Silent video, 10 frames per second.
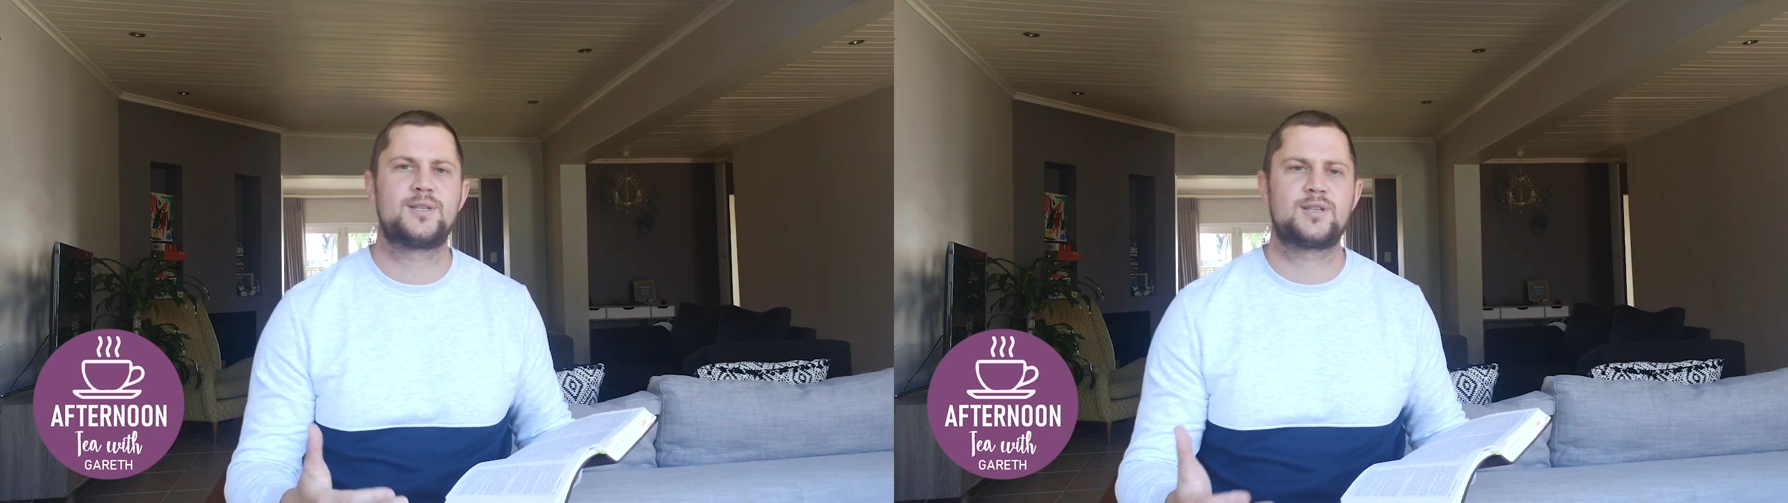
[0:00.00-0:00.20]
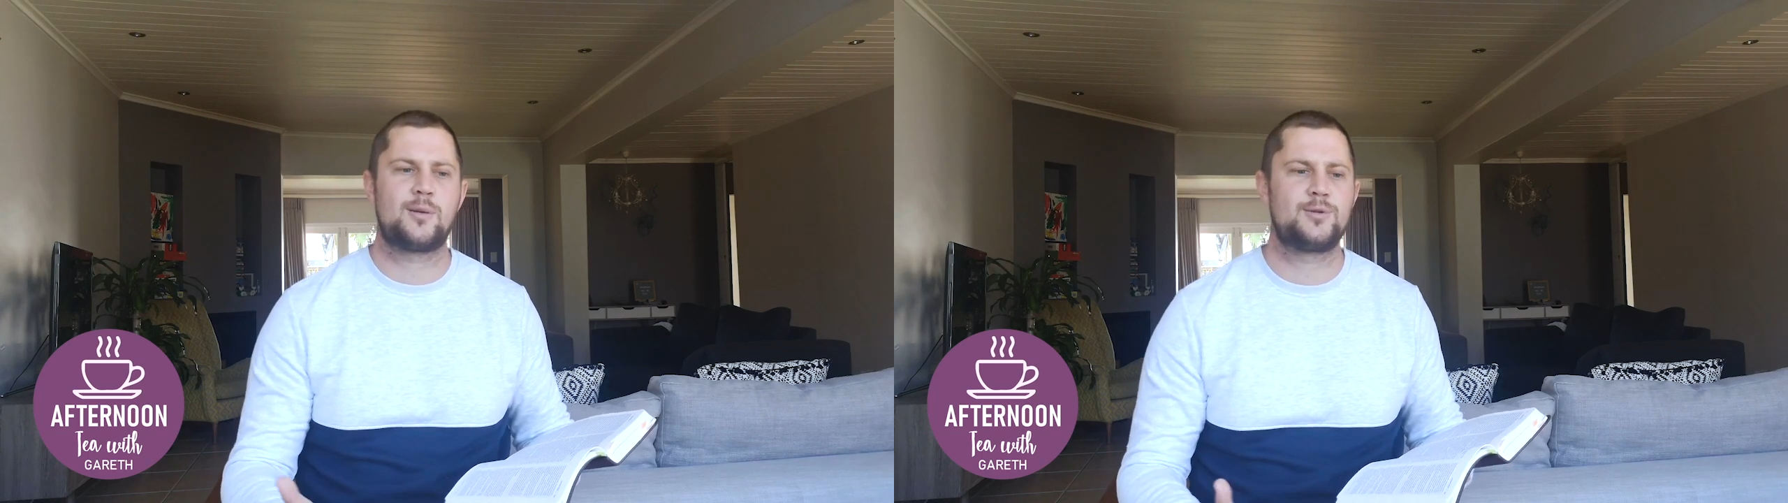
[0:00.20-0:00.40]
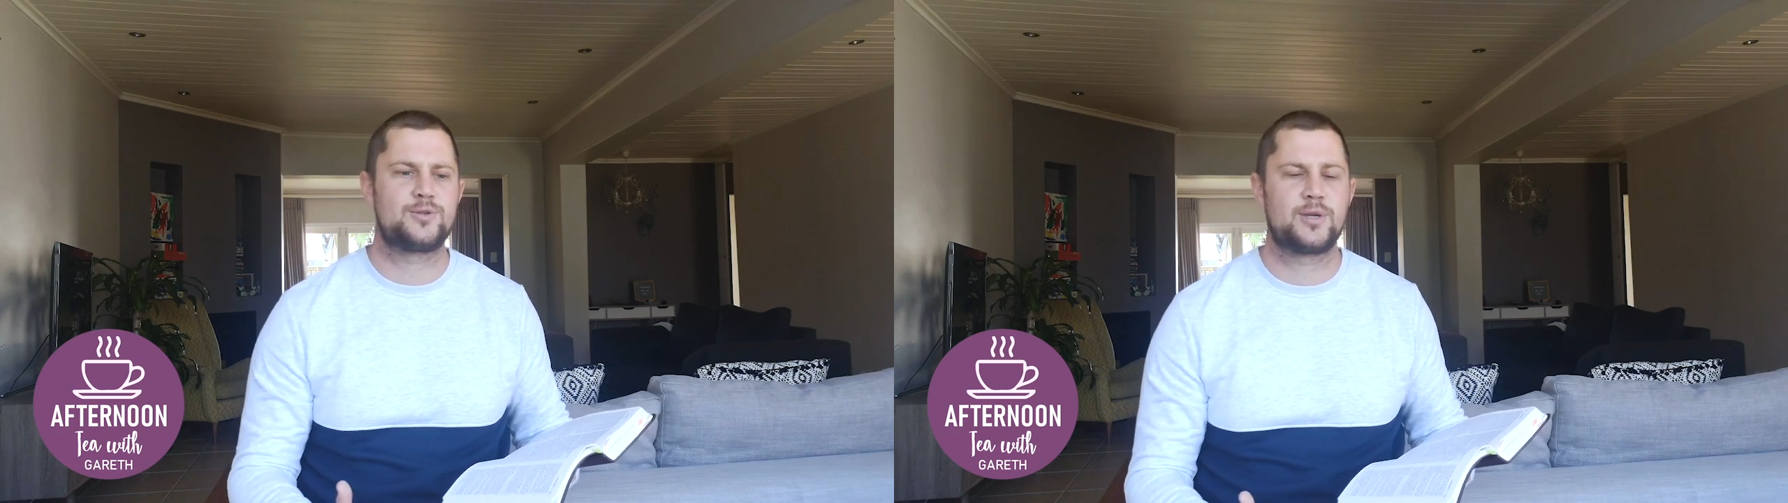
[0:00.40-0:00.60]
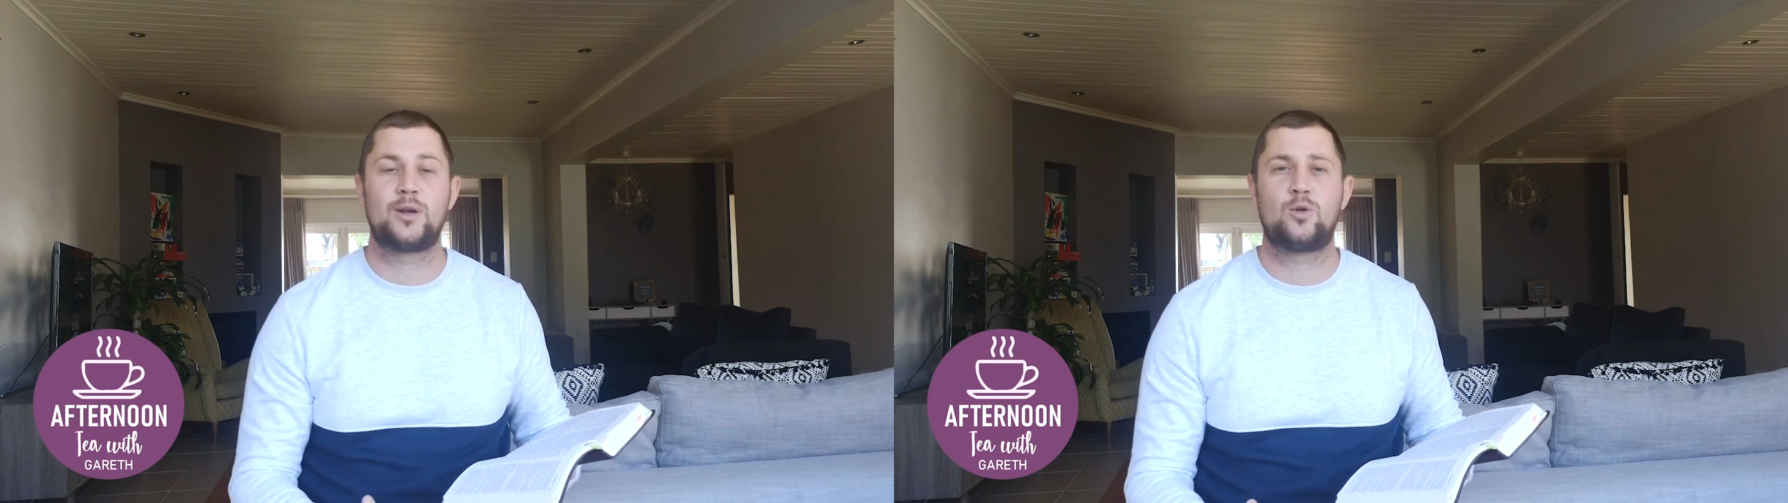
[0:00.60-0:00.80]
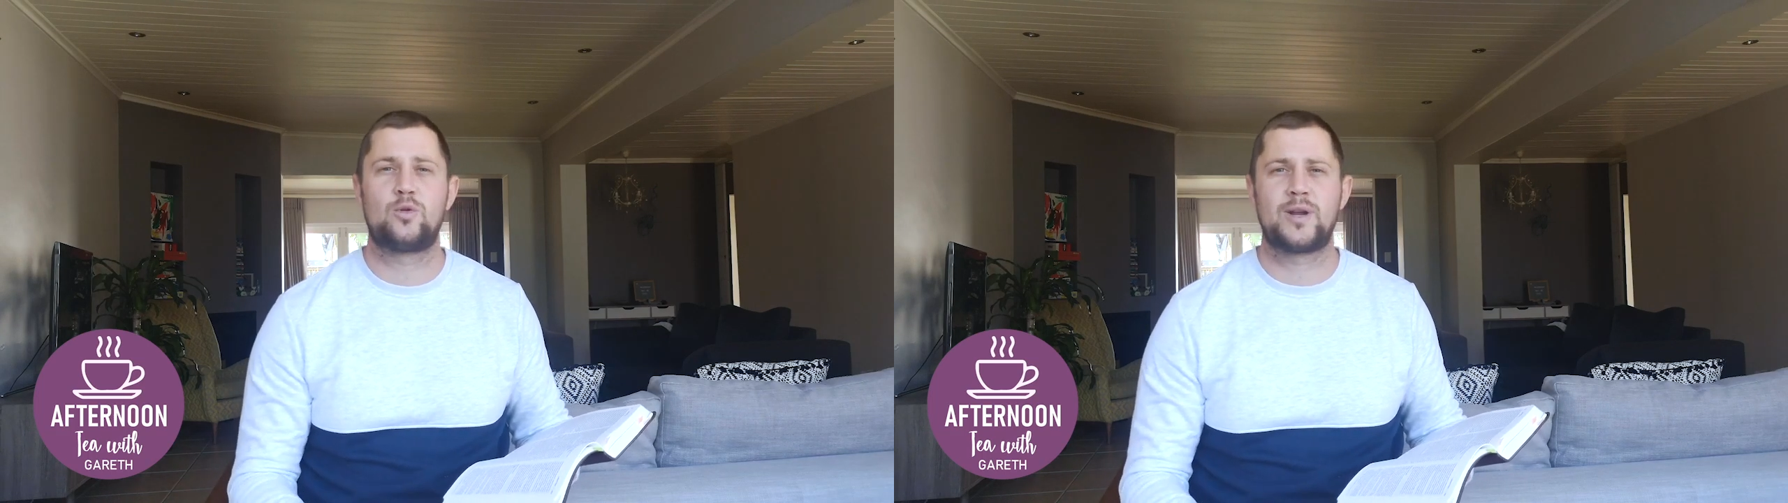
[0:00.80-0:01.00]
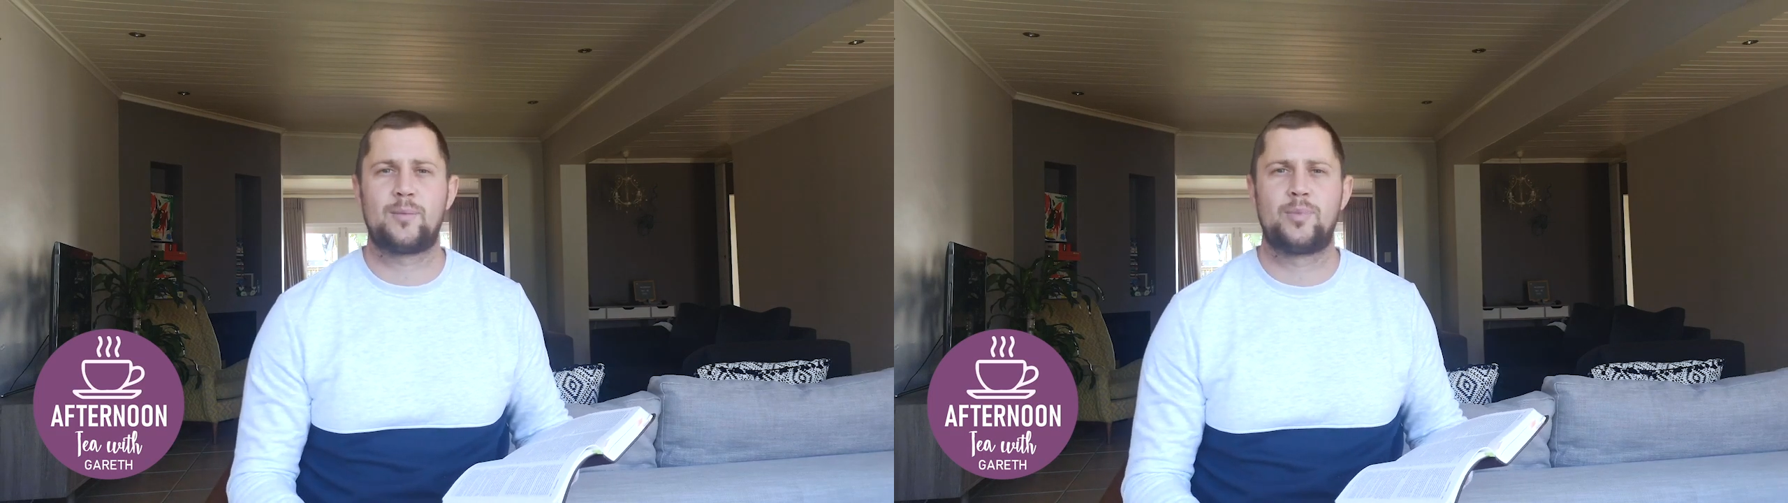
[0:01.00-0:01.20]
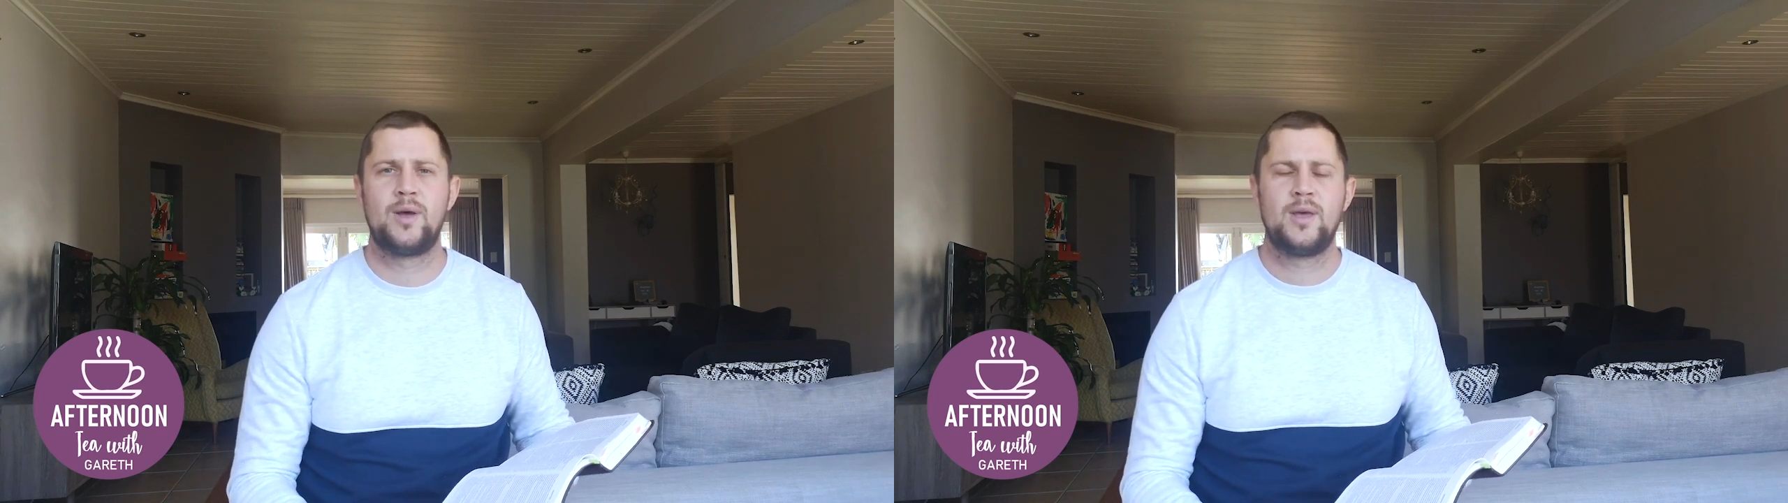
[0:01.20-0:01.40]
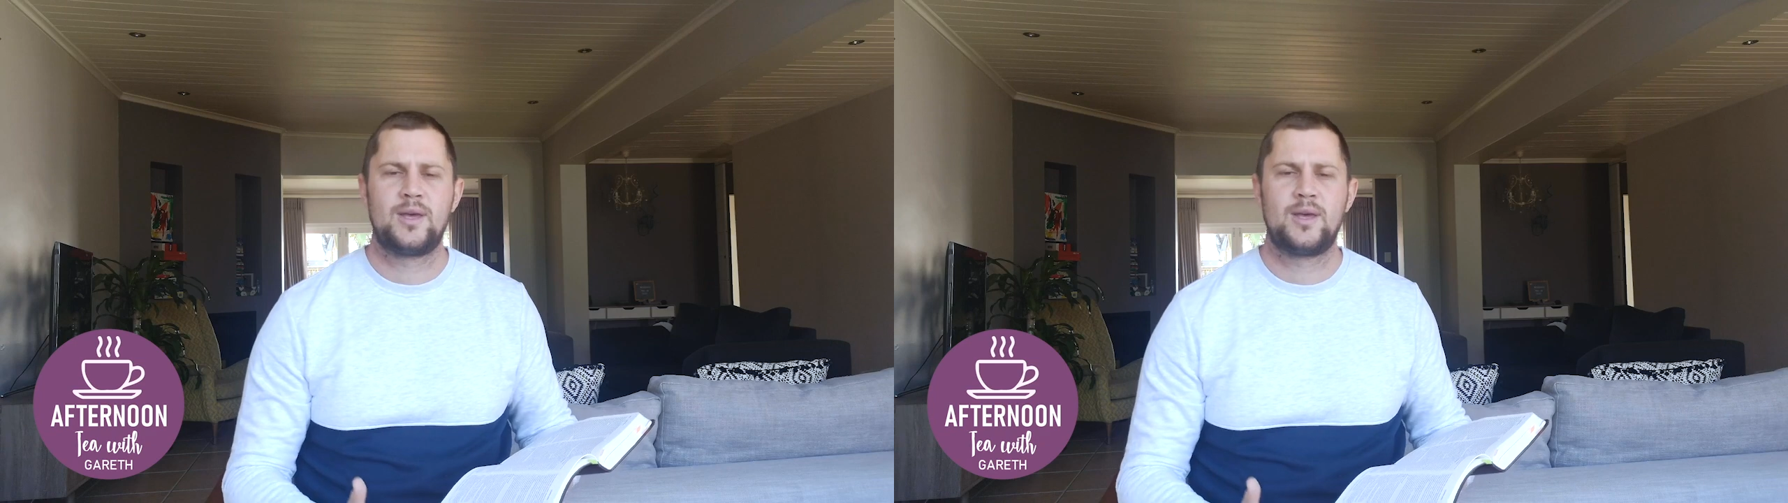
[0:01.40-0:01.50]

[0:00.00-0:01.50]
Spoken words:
disciples to get caught up